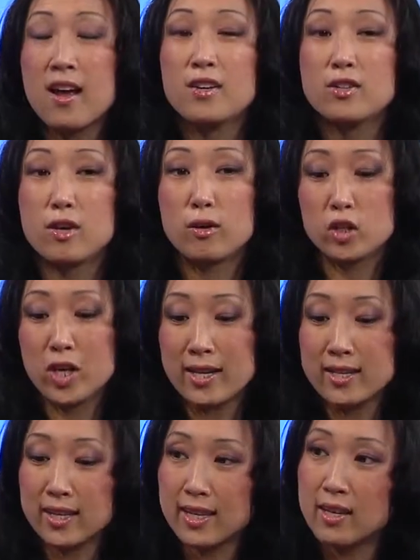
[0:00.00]
So
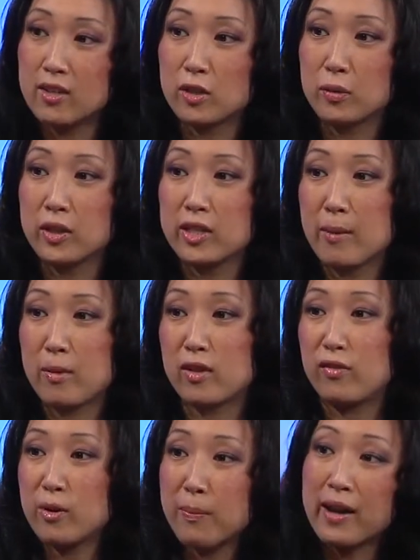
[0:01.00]
translate that into real numbers.
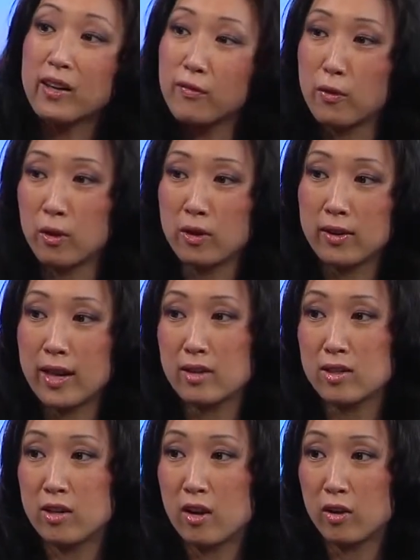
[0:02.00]
If you're buying a
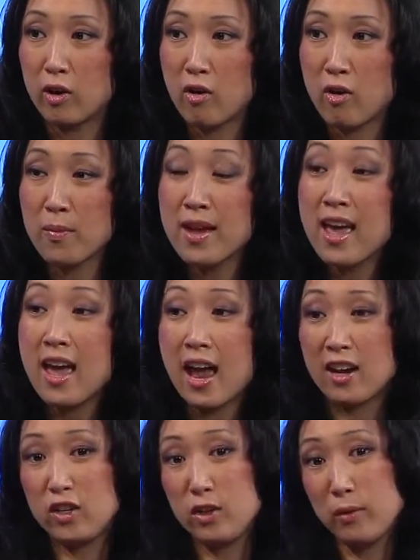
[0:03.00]
$400,000 home
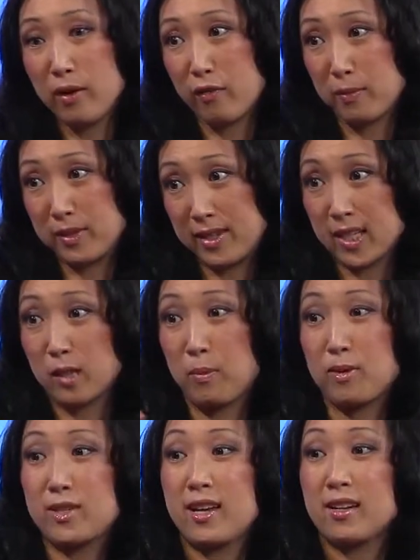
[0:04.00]
and you went from
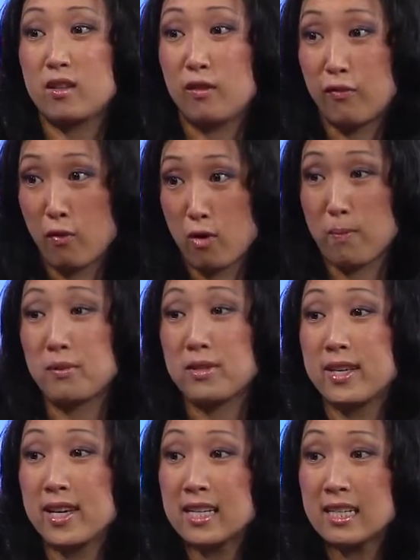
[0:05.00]
6% to
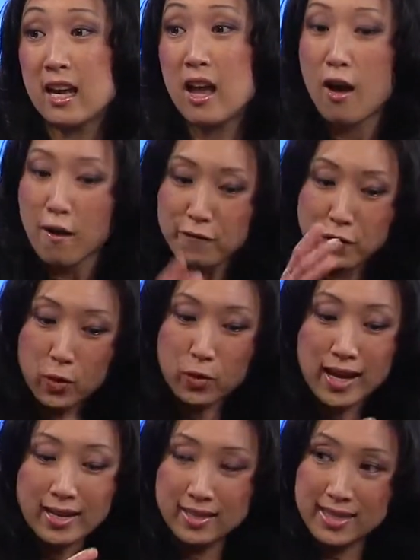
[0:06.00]
4%, for
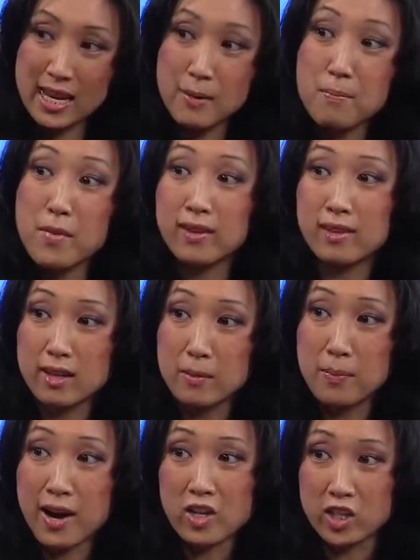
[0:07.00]
that same monthly
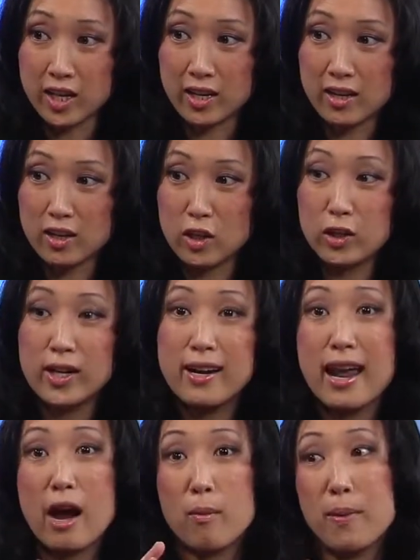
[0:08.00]
budget, you
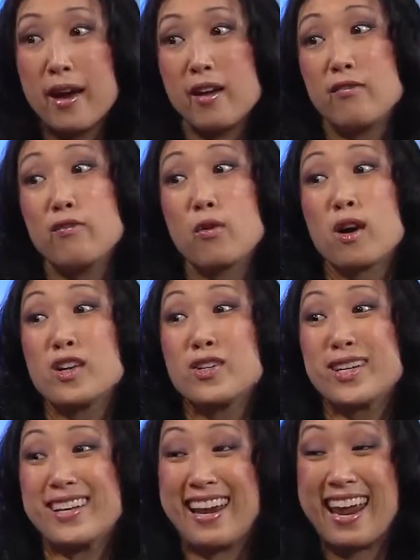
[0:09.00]
can now buy a
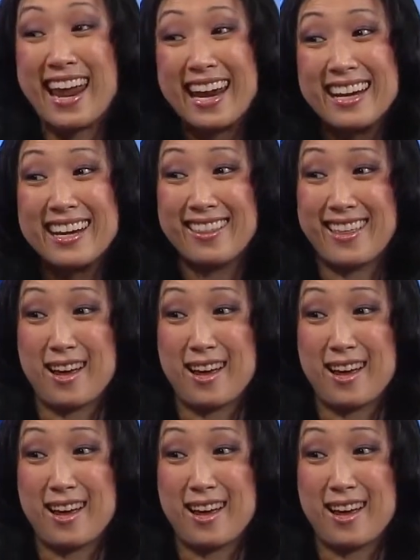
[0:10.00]
$480,000